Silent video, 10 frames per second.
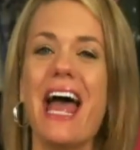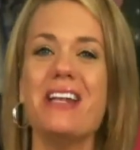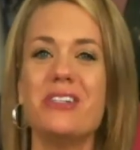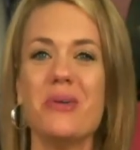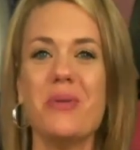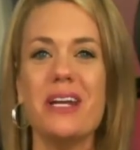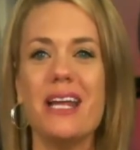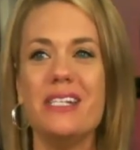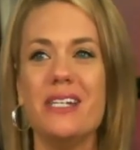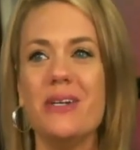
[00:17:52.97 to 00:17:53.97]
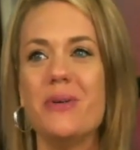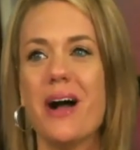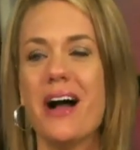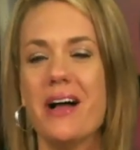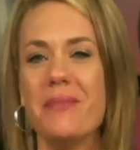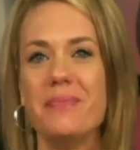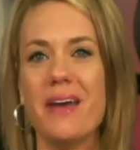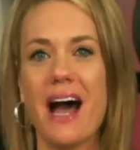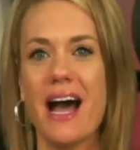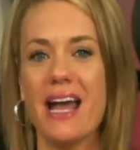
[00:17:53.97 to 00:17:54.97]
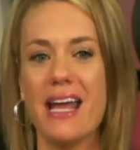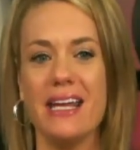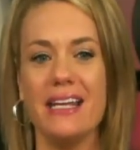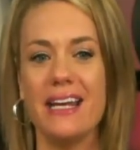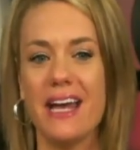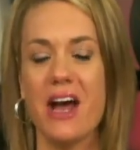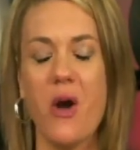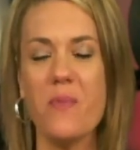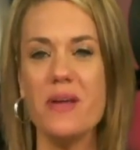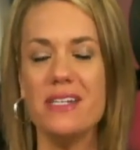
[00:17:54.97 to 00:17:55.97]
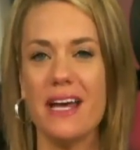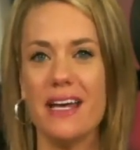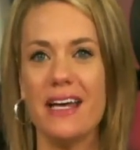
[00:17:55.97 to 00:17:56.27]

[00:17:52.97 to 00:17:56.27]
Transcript: And so, what did I do? Um, I opened a,